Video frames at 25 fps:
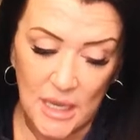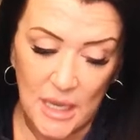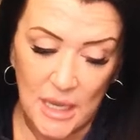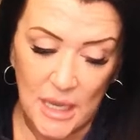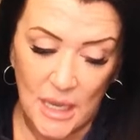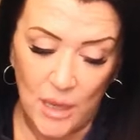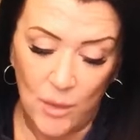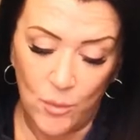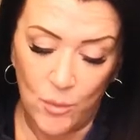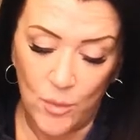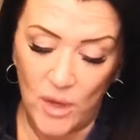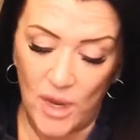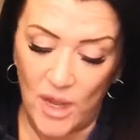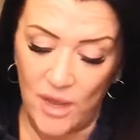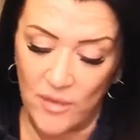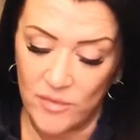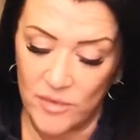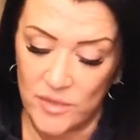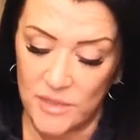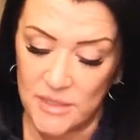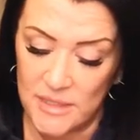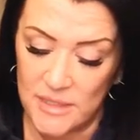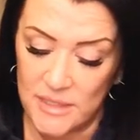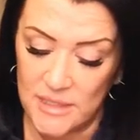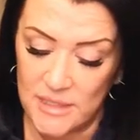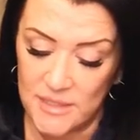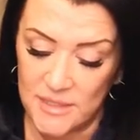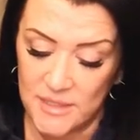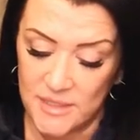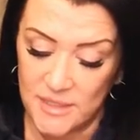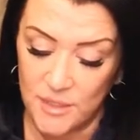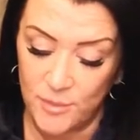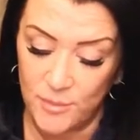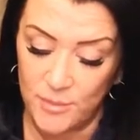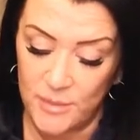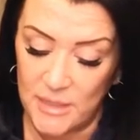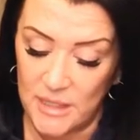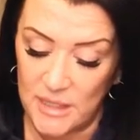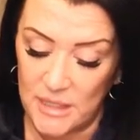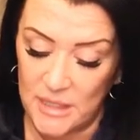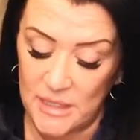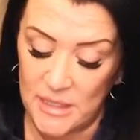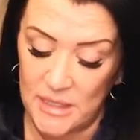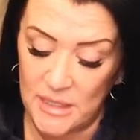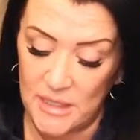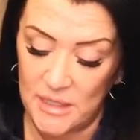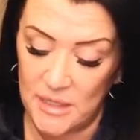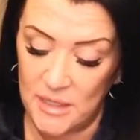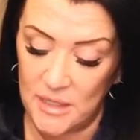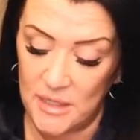And whatever needs to
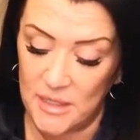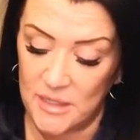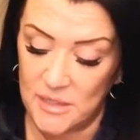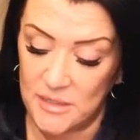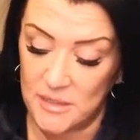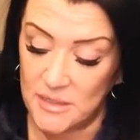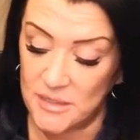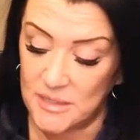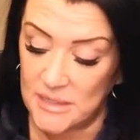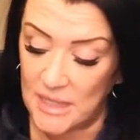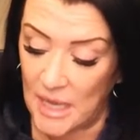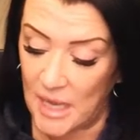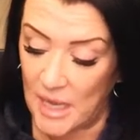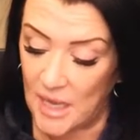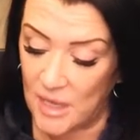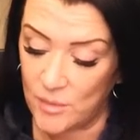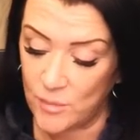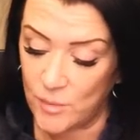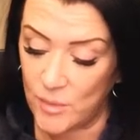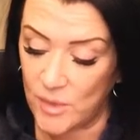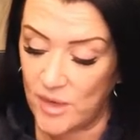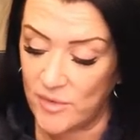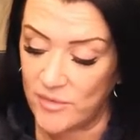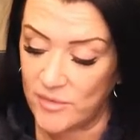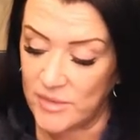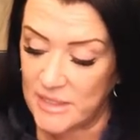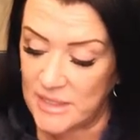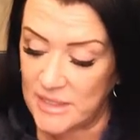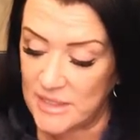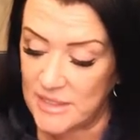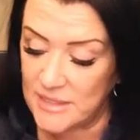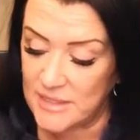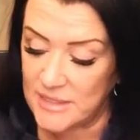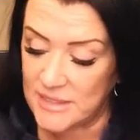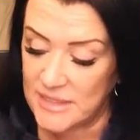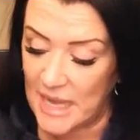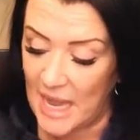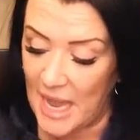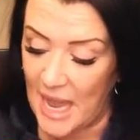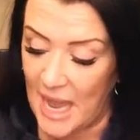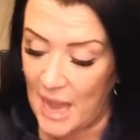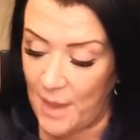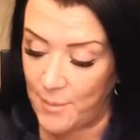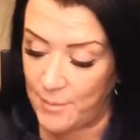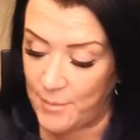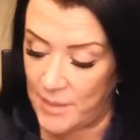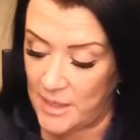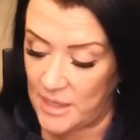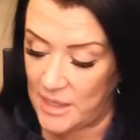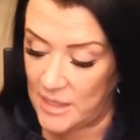be done, whatever needs to
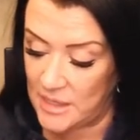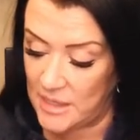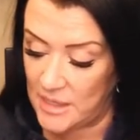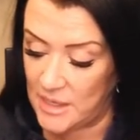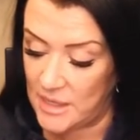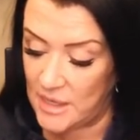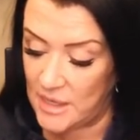happen,